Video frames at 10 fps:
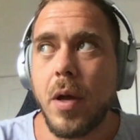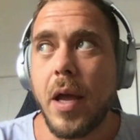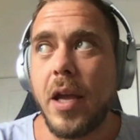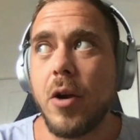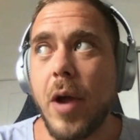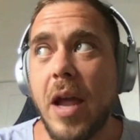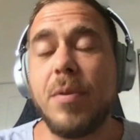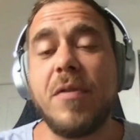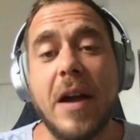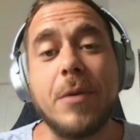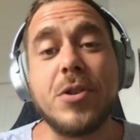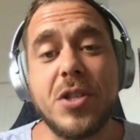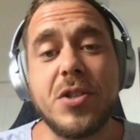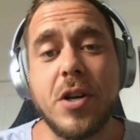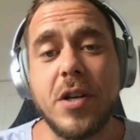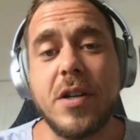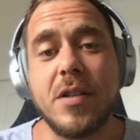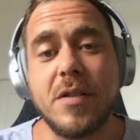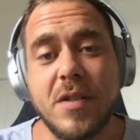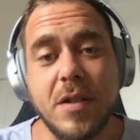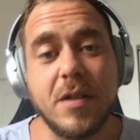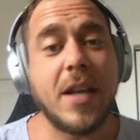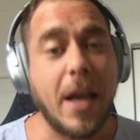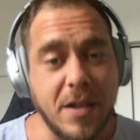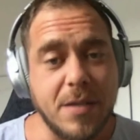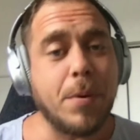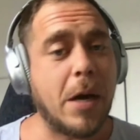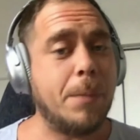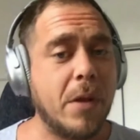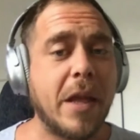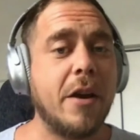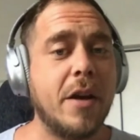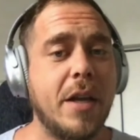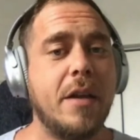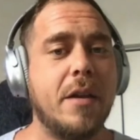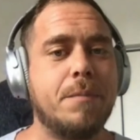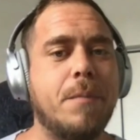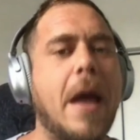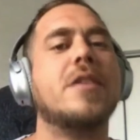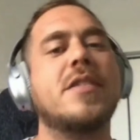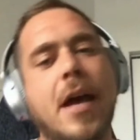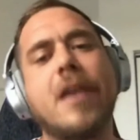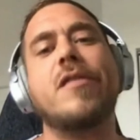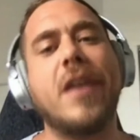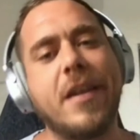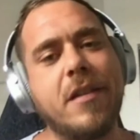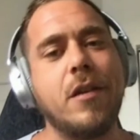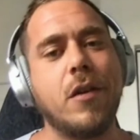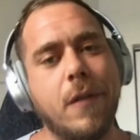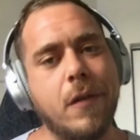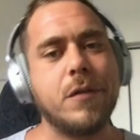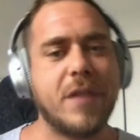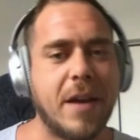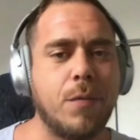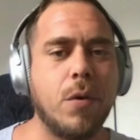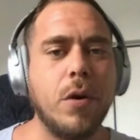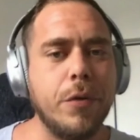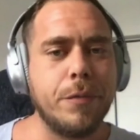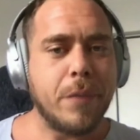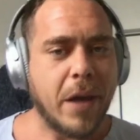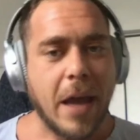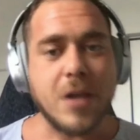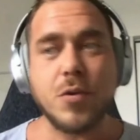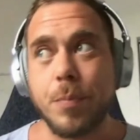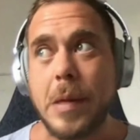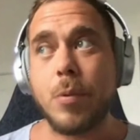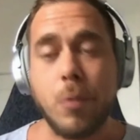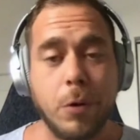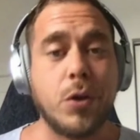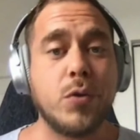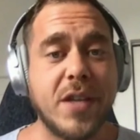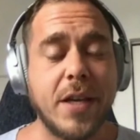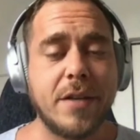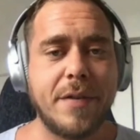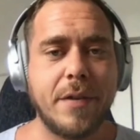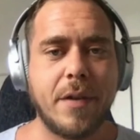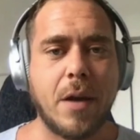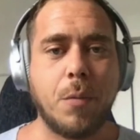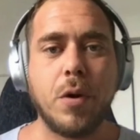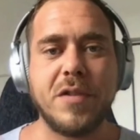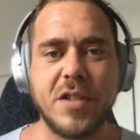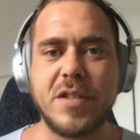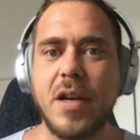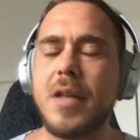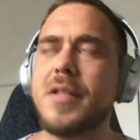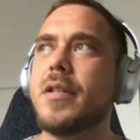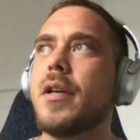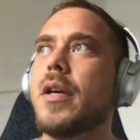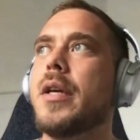Amplify was just starting to gain some popularity outside of like, the little dev world. Like, actual people were using it that weren't just us.